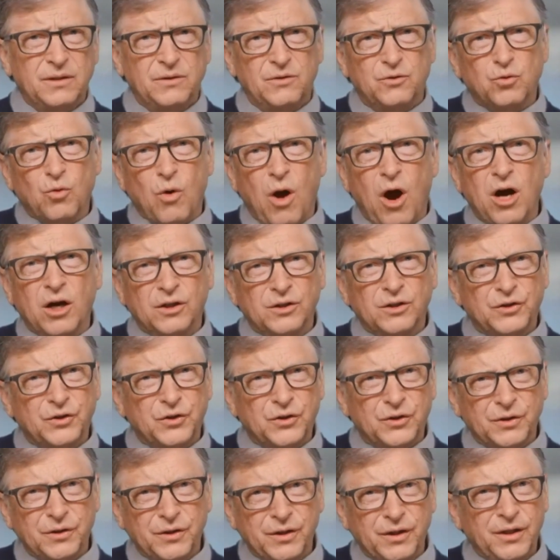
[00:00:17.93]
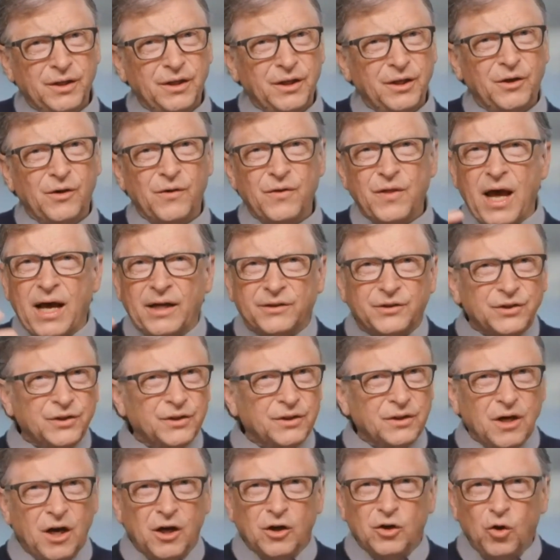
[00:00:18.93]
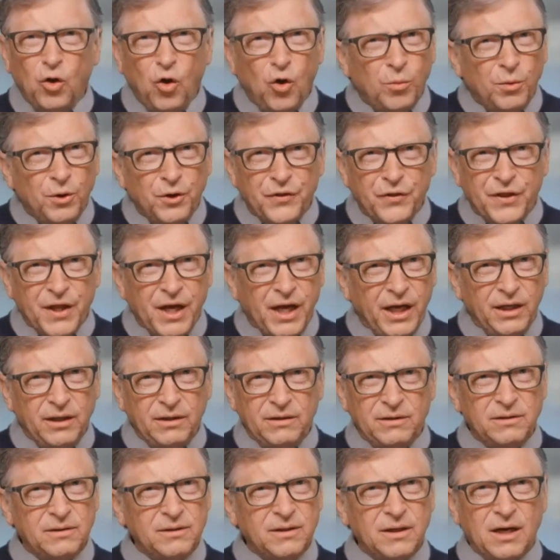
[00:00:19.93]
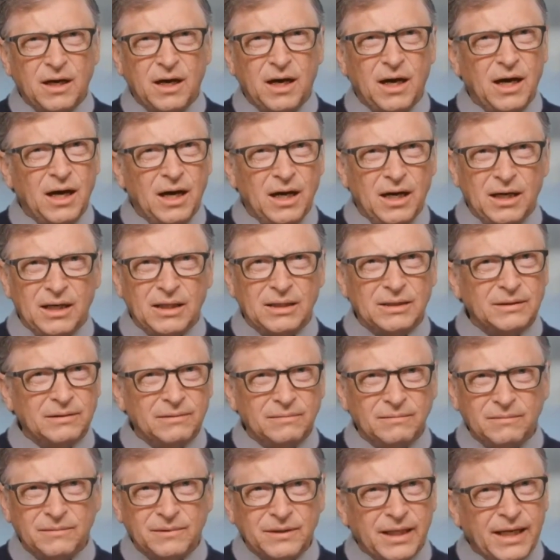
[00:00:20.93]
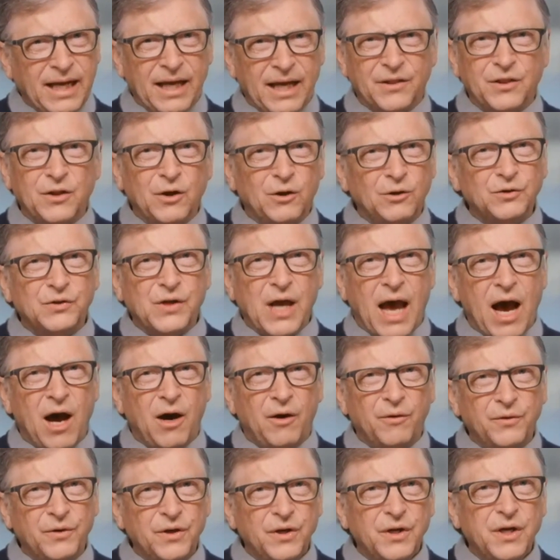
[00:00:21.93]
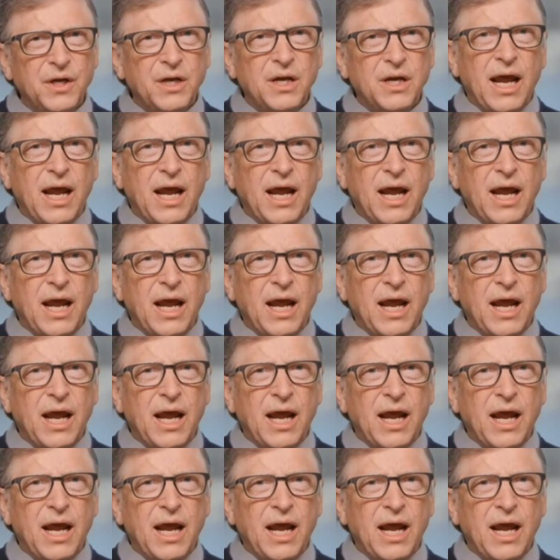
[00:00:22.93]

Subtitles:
drugs, you know, that's a global thing to get those out.